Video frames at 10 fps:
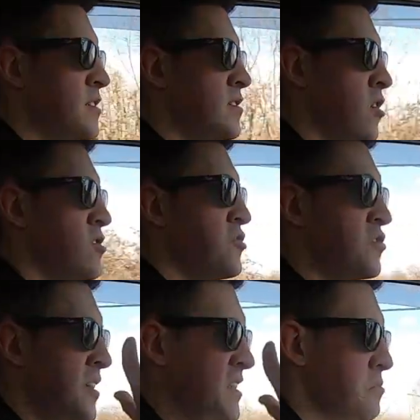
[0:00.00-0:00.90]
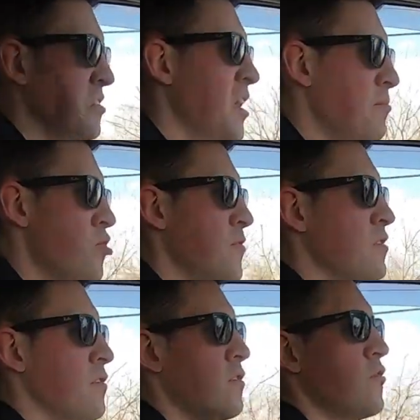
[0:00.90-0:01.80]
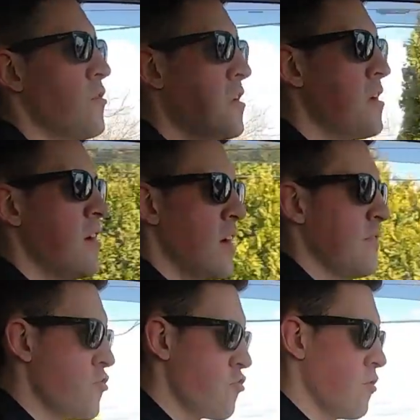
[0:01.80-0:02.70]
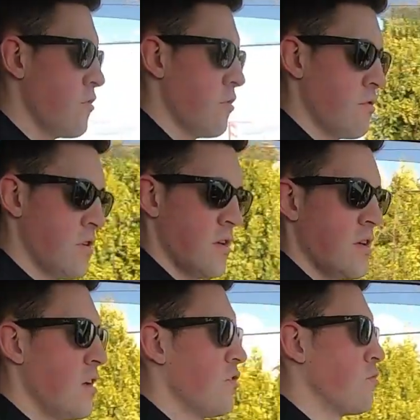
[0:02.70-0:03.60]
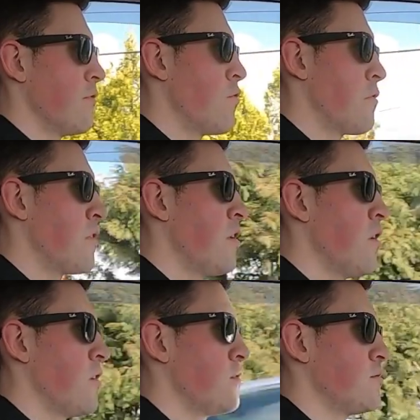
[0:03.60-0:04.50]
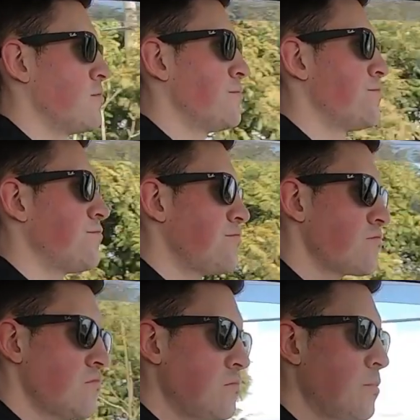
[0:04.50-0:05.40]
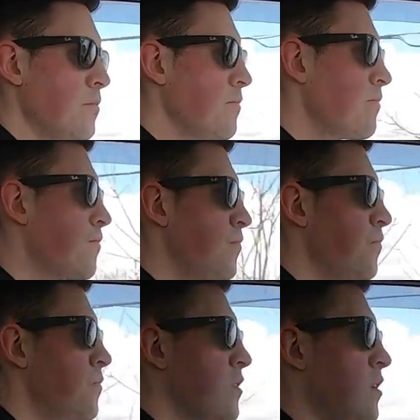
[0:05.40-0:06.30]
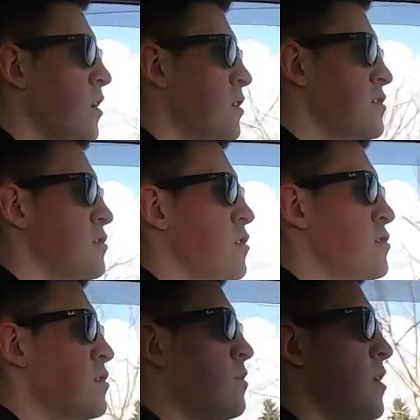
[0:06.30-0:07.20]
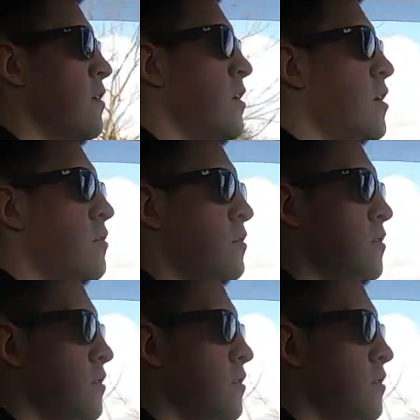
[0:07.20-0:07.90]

It's hard just to explain it perfectly to you. I have to show you. So we're in fourth gear. I'm going to start slowing down now.